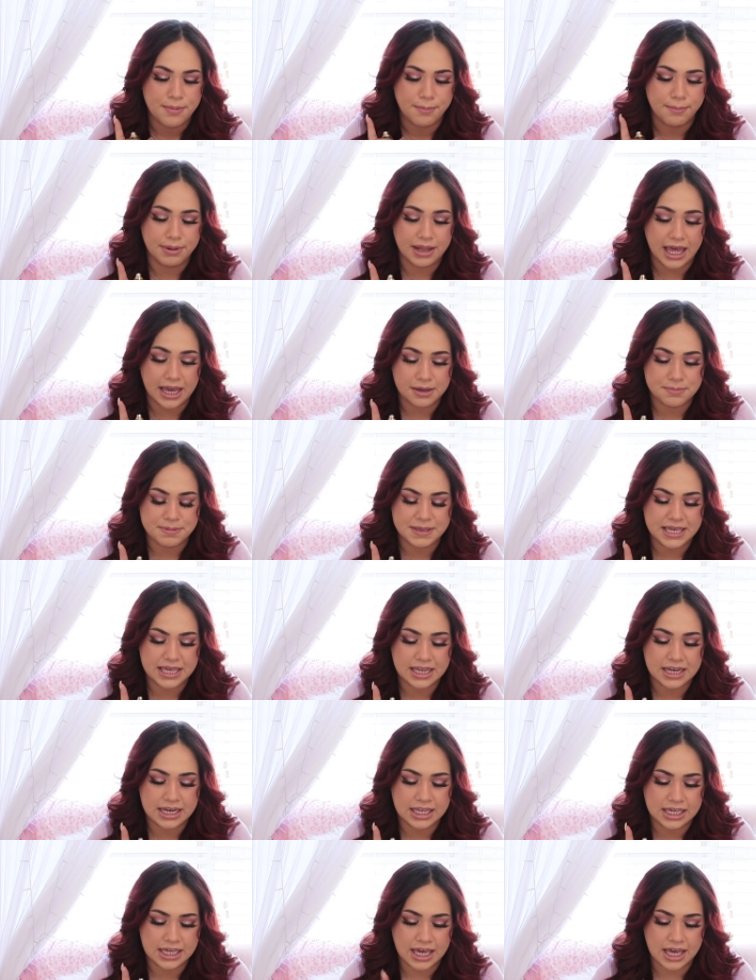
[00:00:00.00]
Black
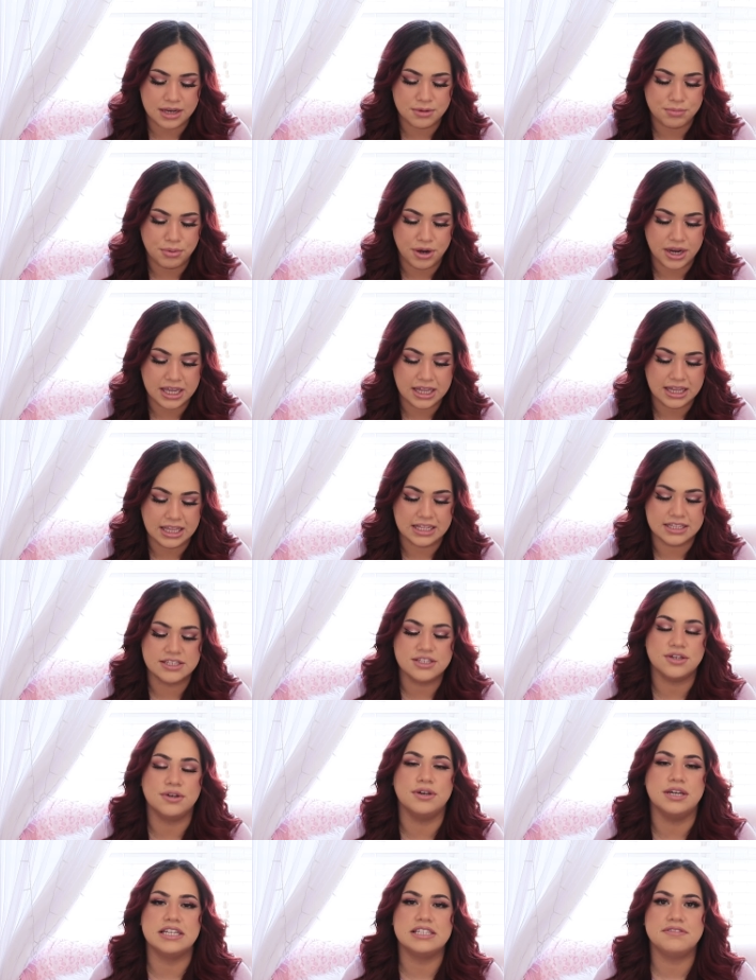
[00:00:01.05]
peony and praline.
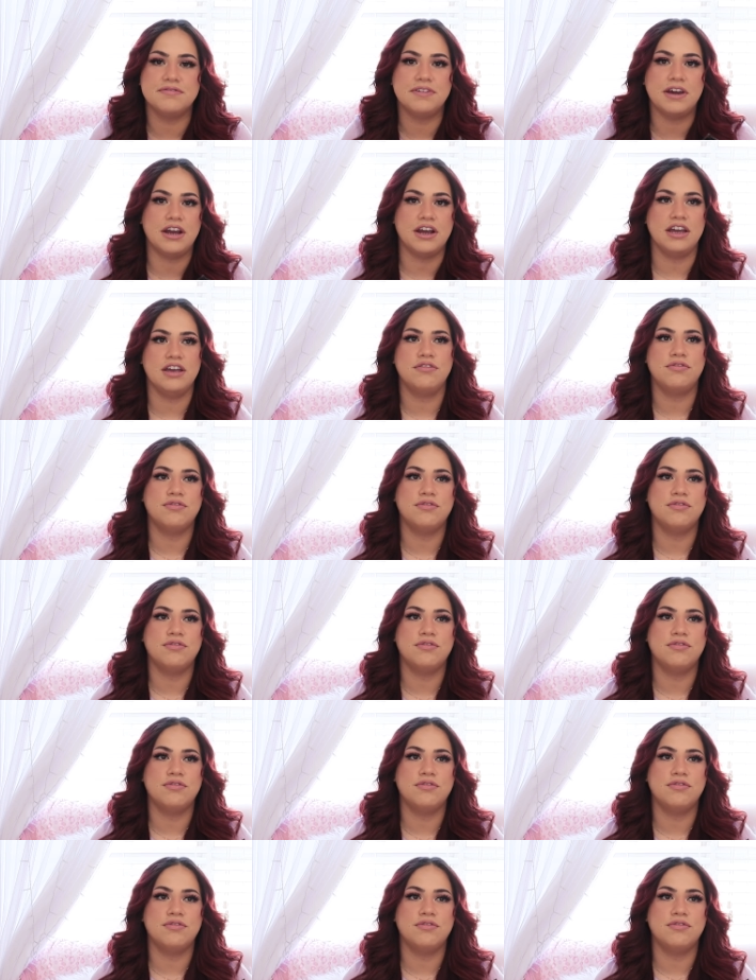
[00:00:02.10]
So it's very